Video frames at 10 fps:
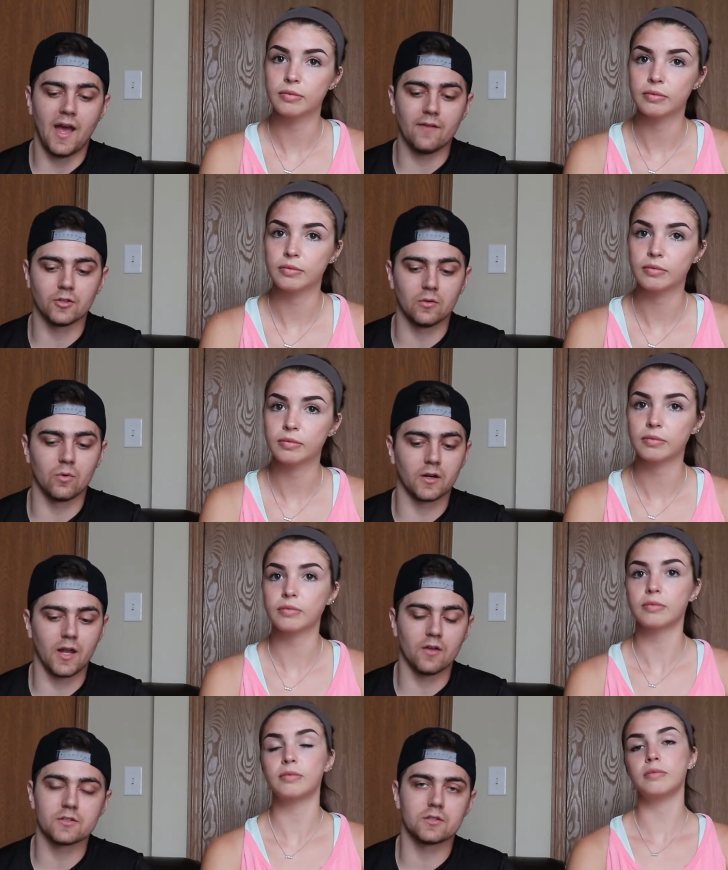Speaker 1: have a good
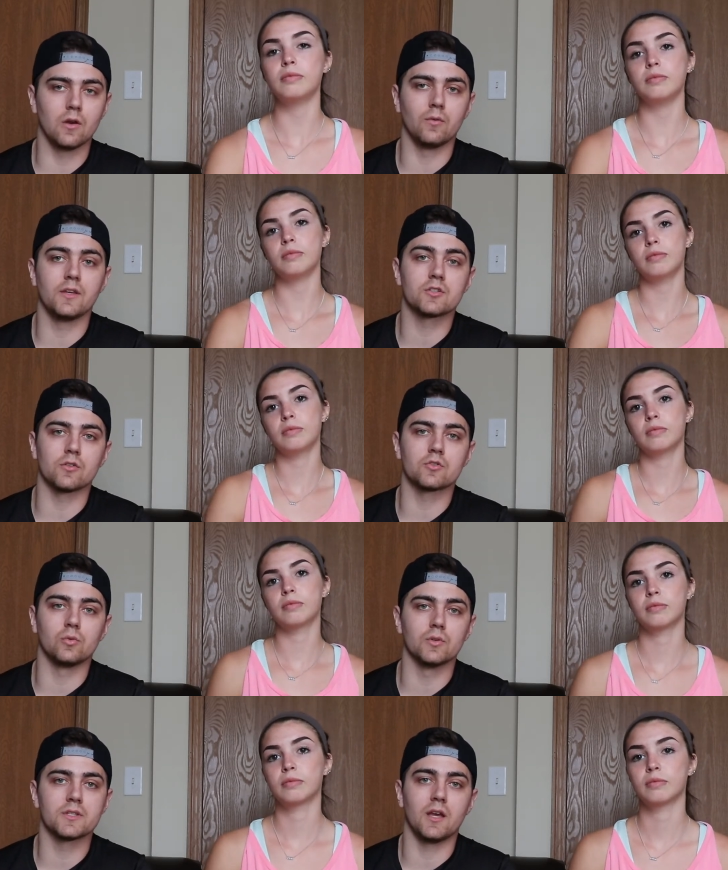workout so these are the
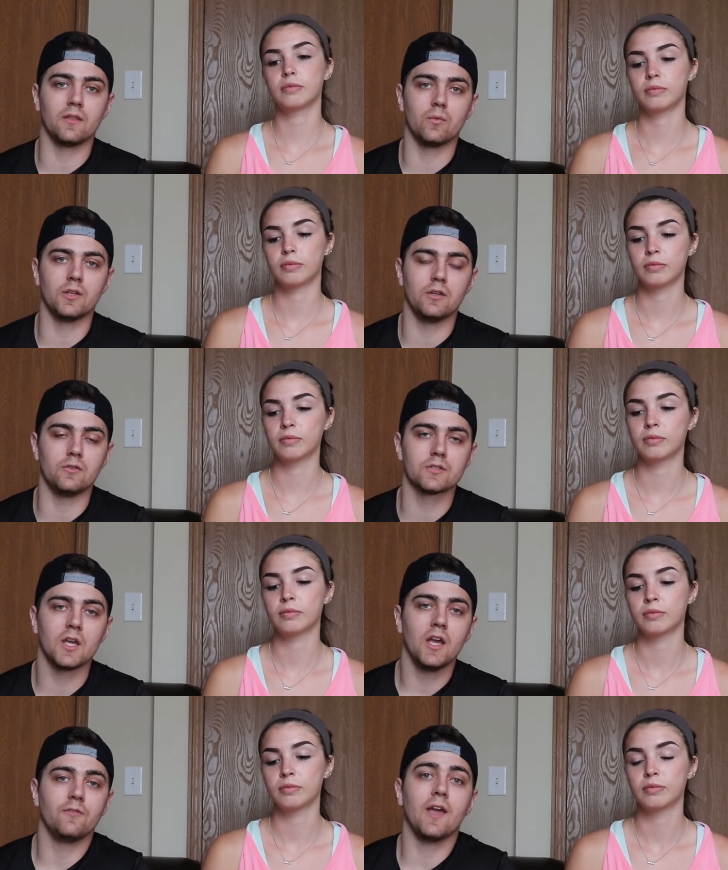tools that, that we use.
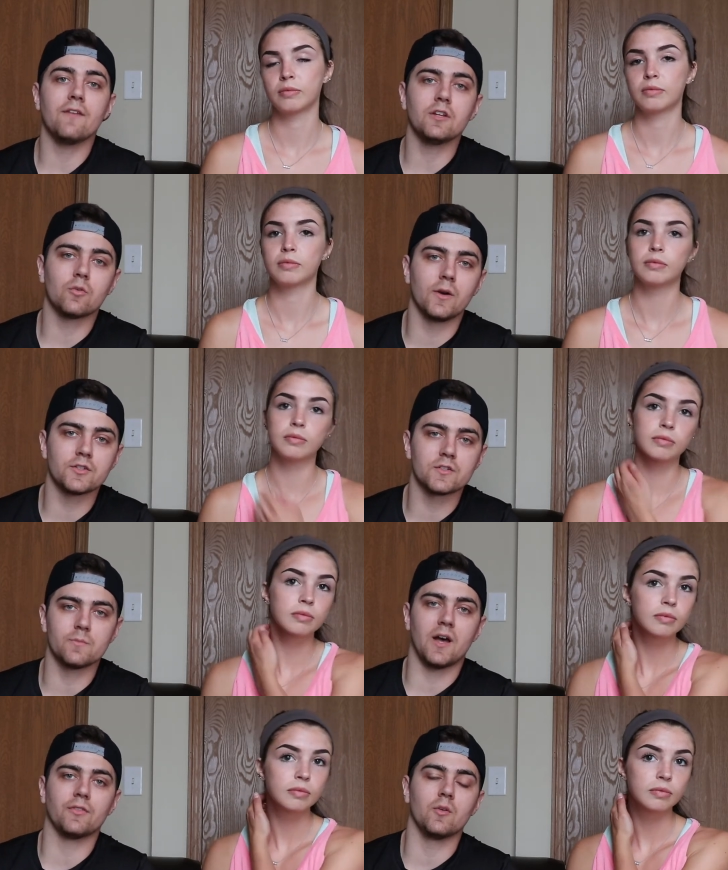If you have any questions
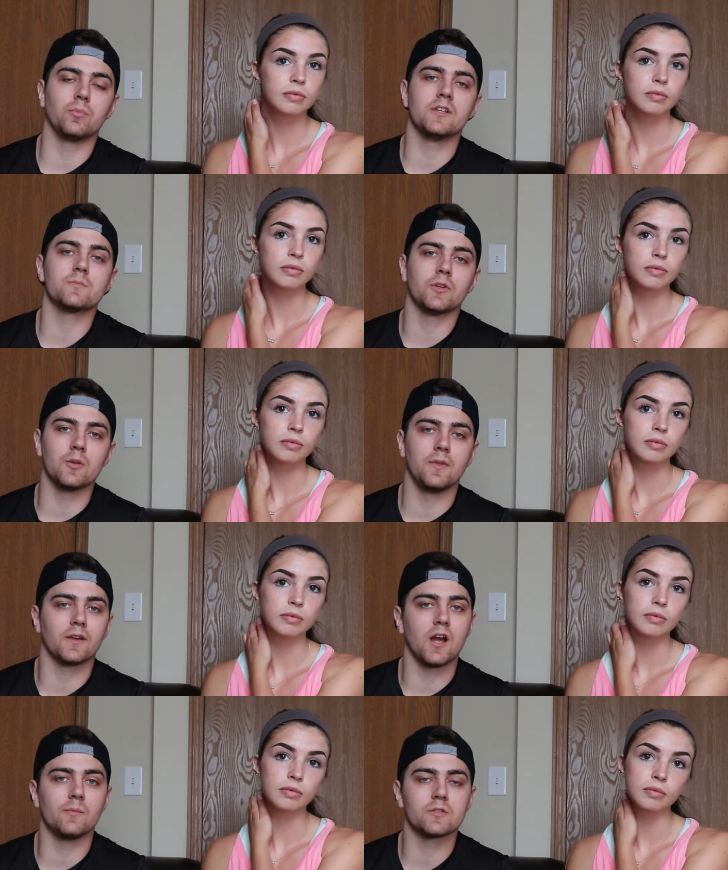about them please put them in the
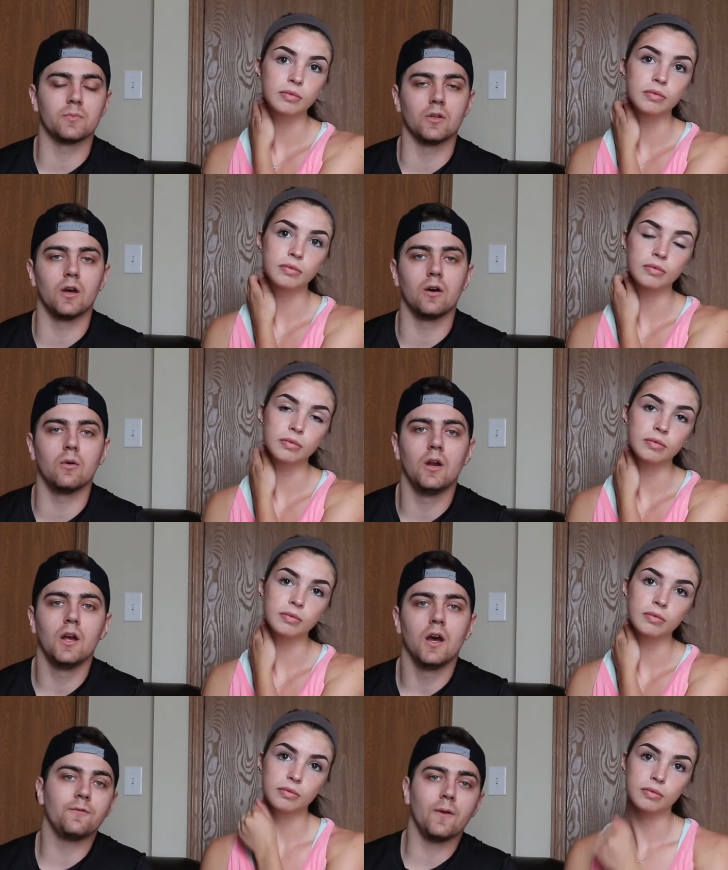comments below
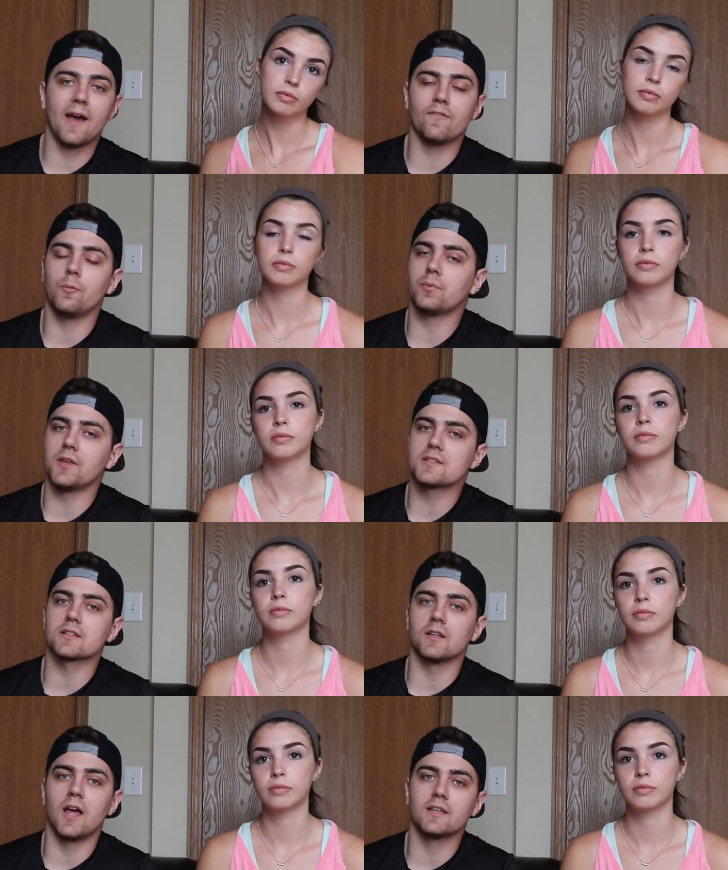and if you haven't
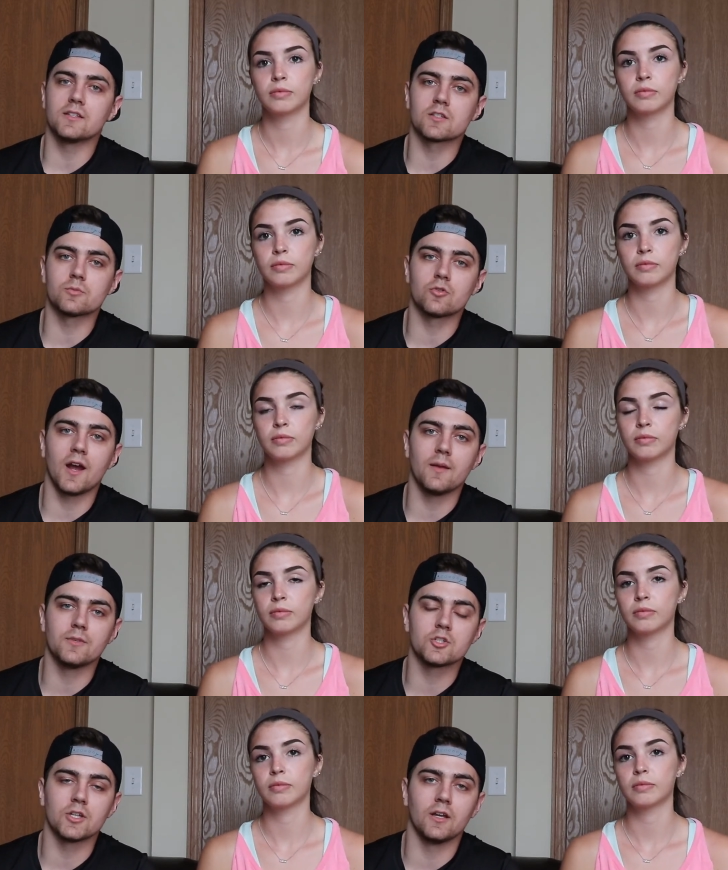please like and subscribe
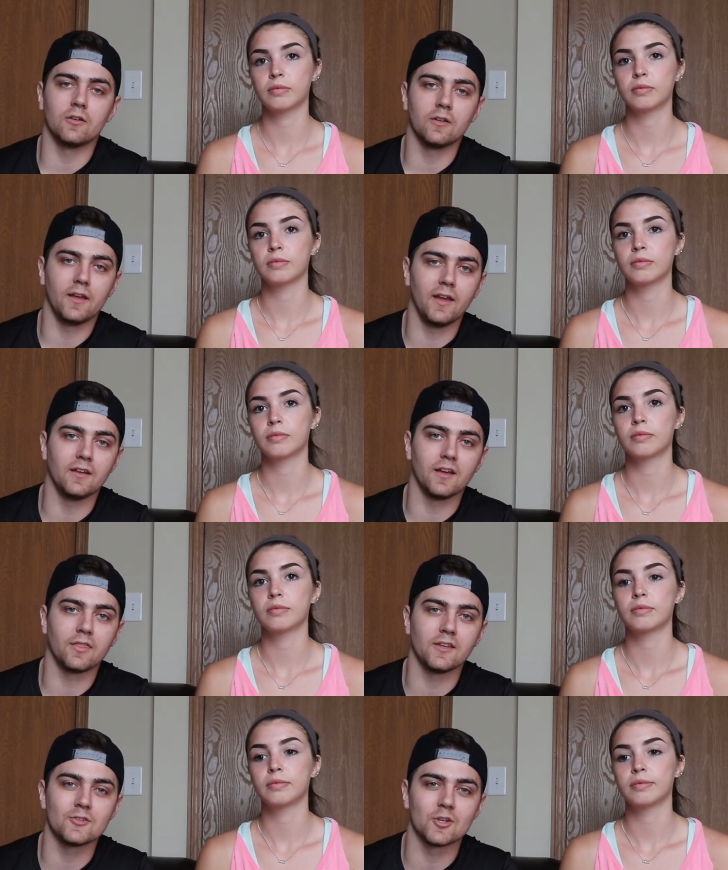this channel and uh,
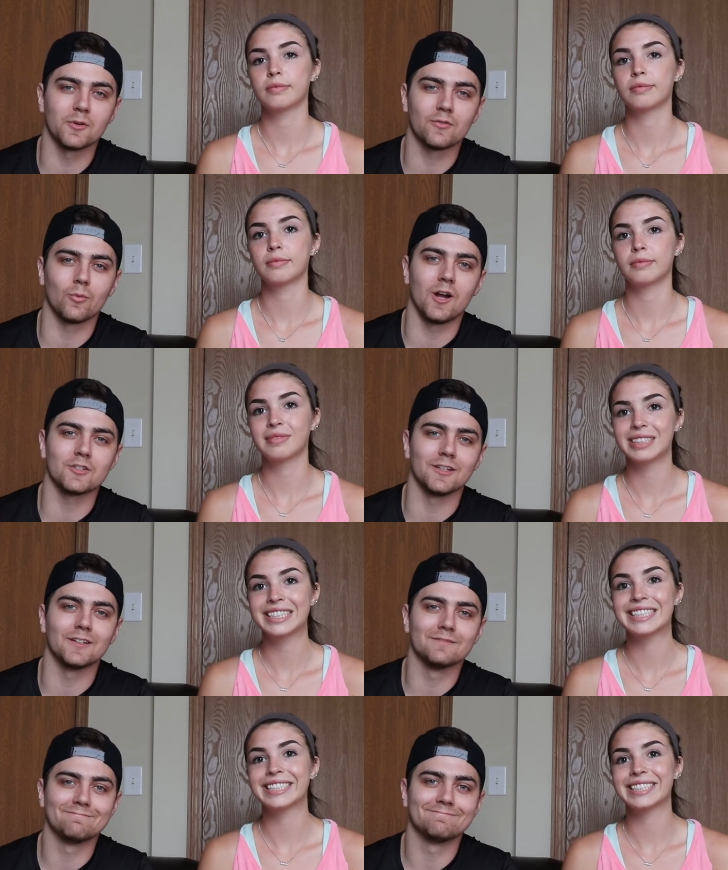thank you so much for watching.